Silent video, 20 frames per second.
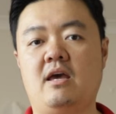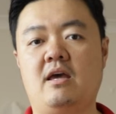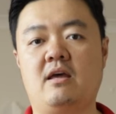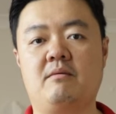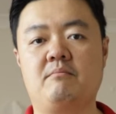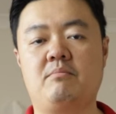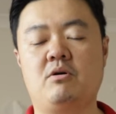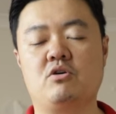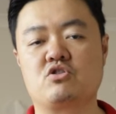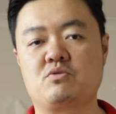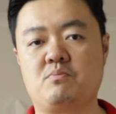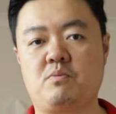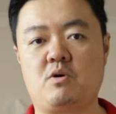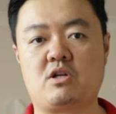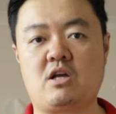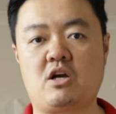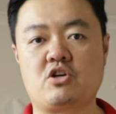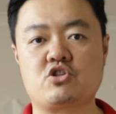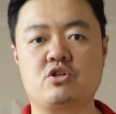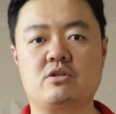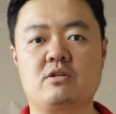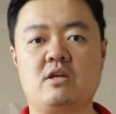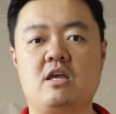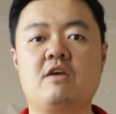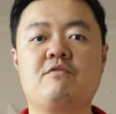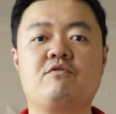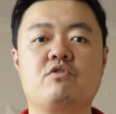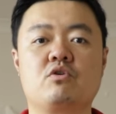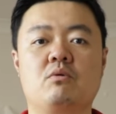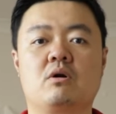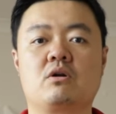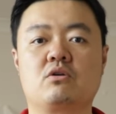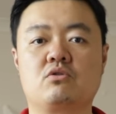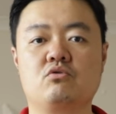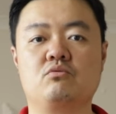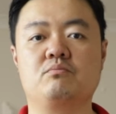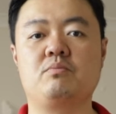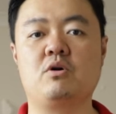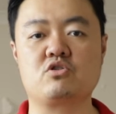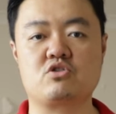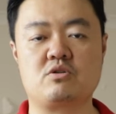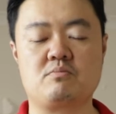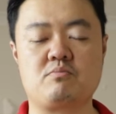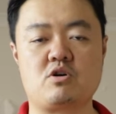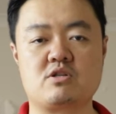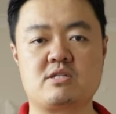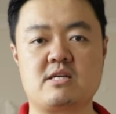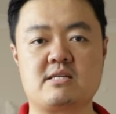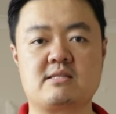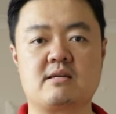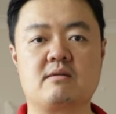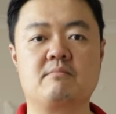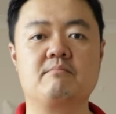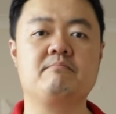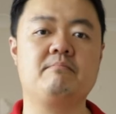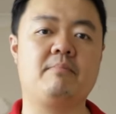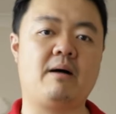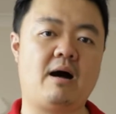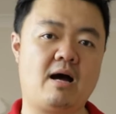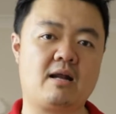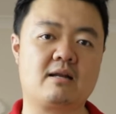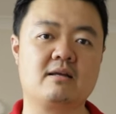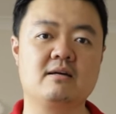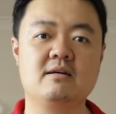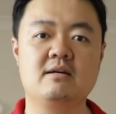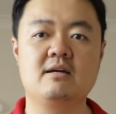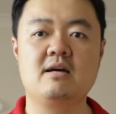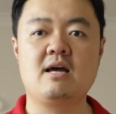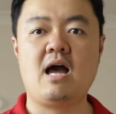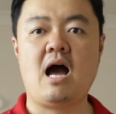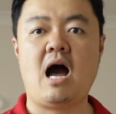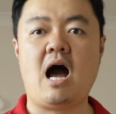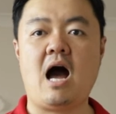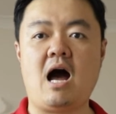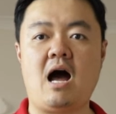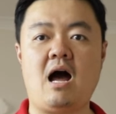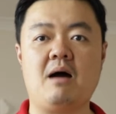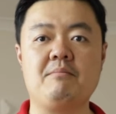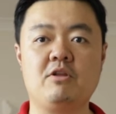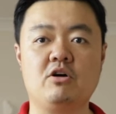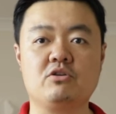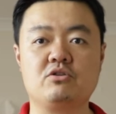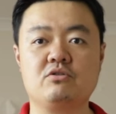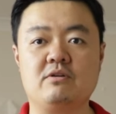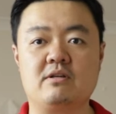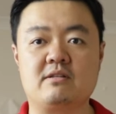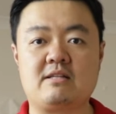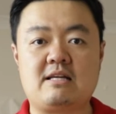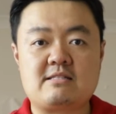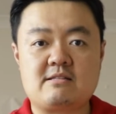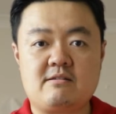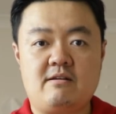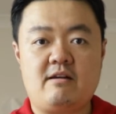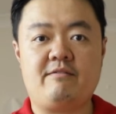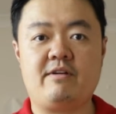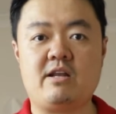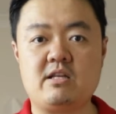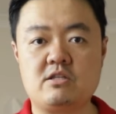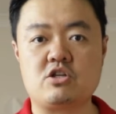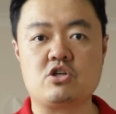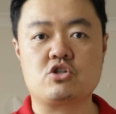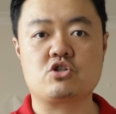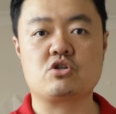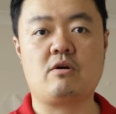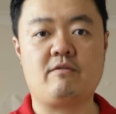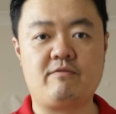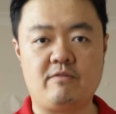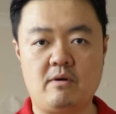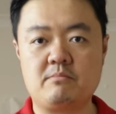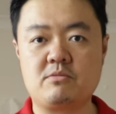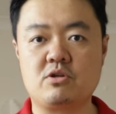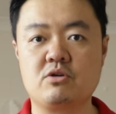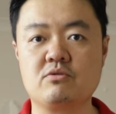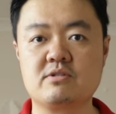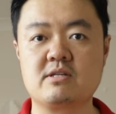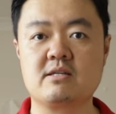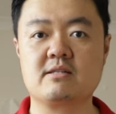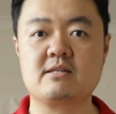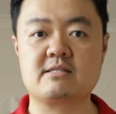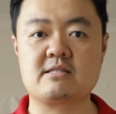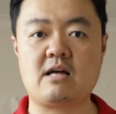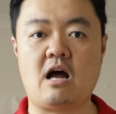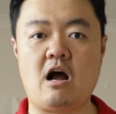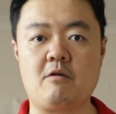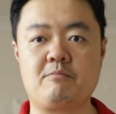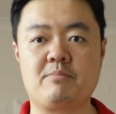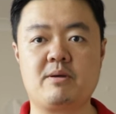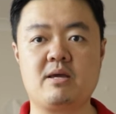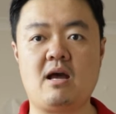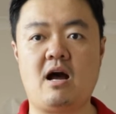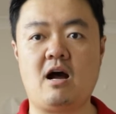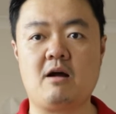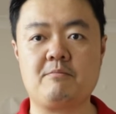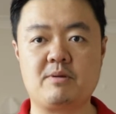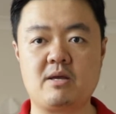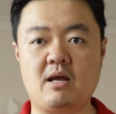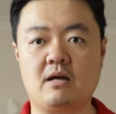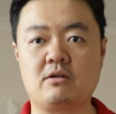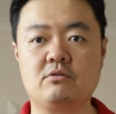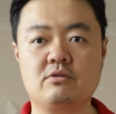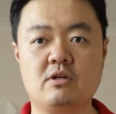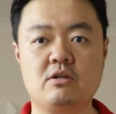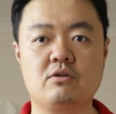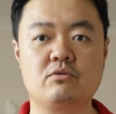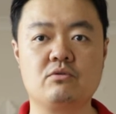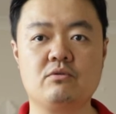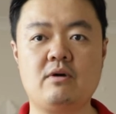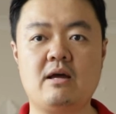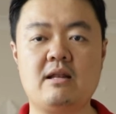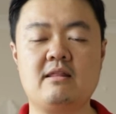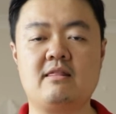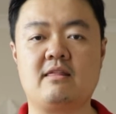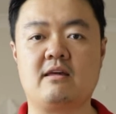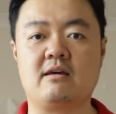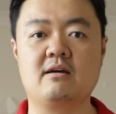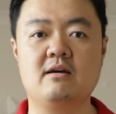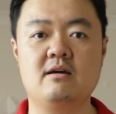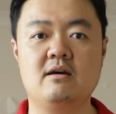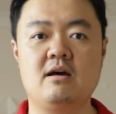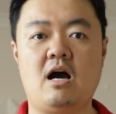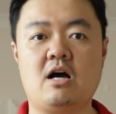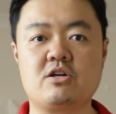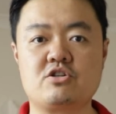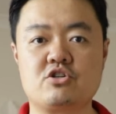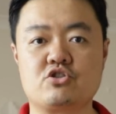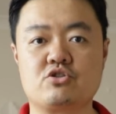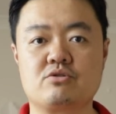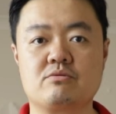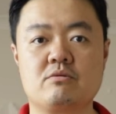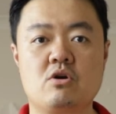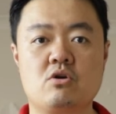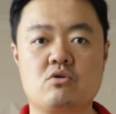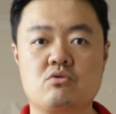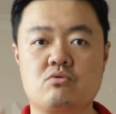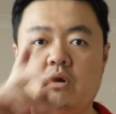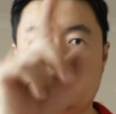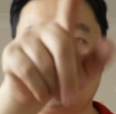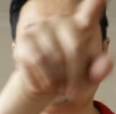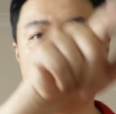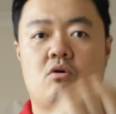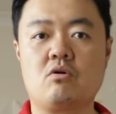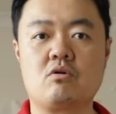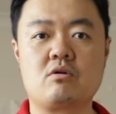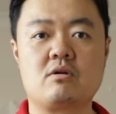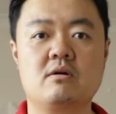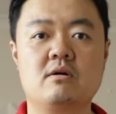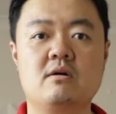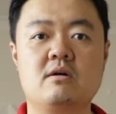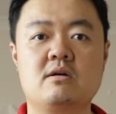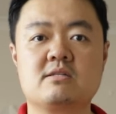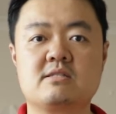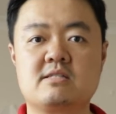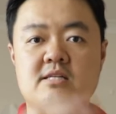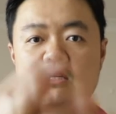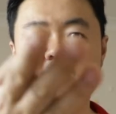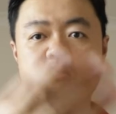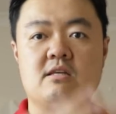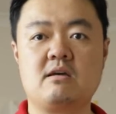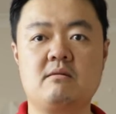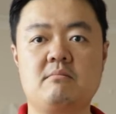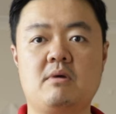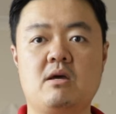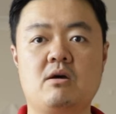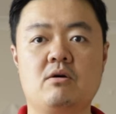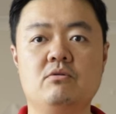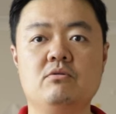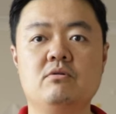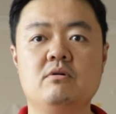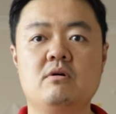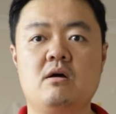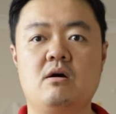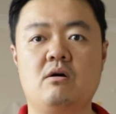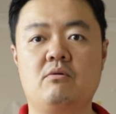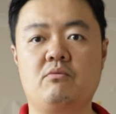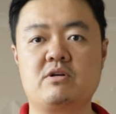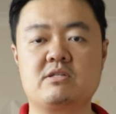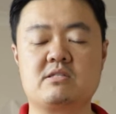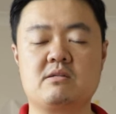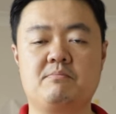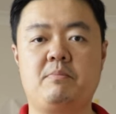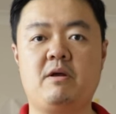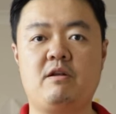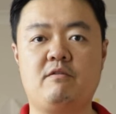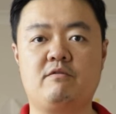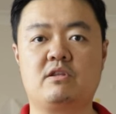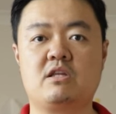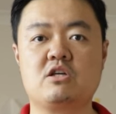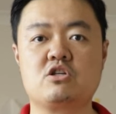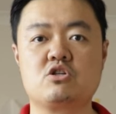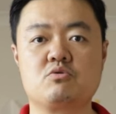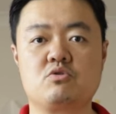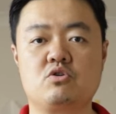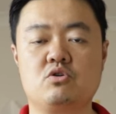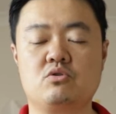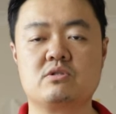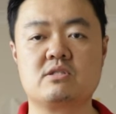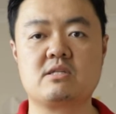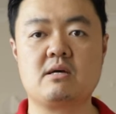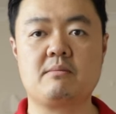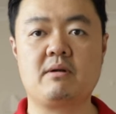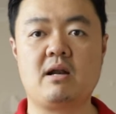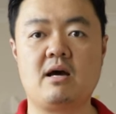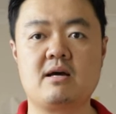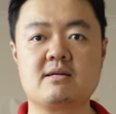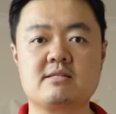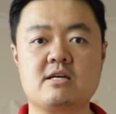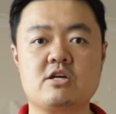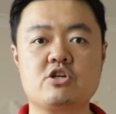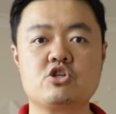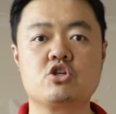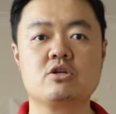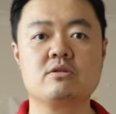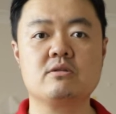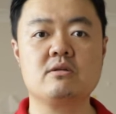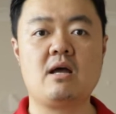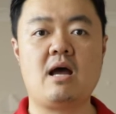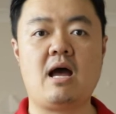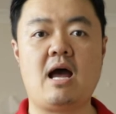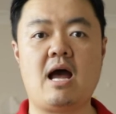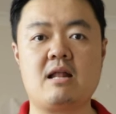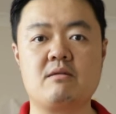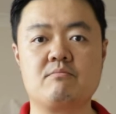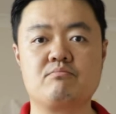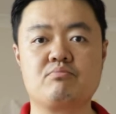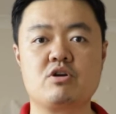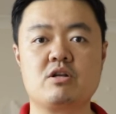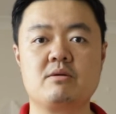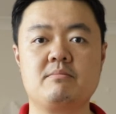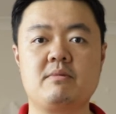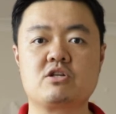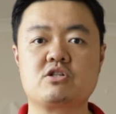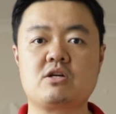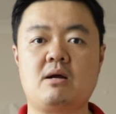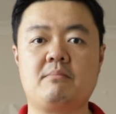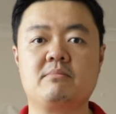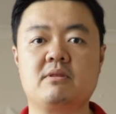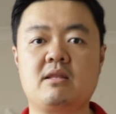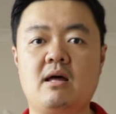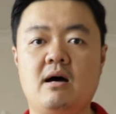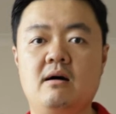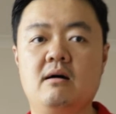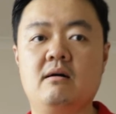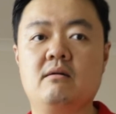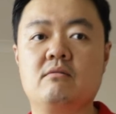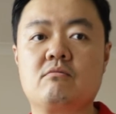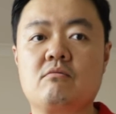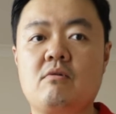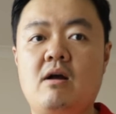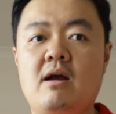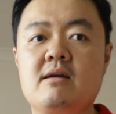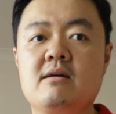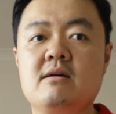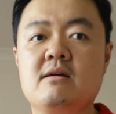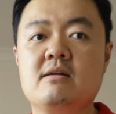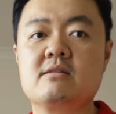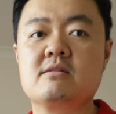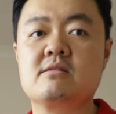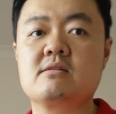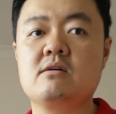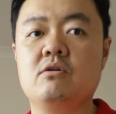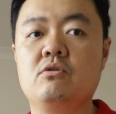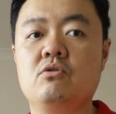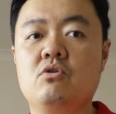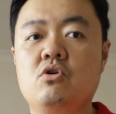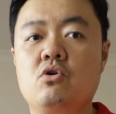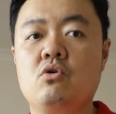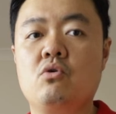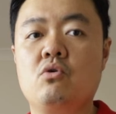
in post-production if you want to do post-processing, but I'm not doing. That's the advantage of I'm using this RP. I don't need to do anything. I just record 16mm with a bit of digital stabilization, and pretty much I'm done, right? So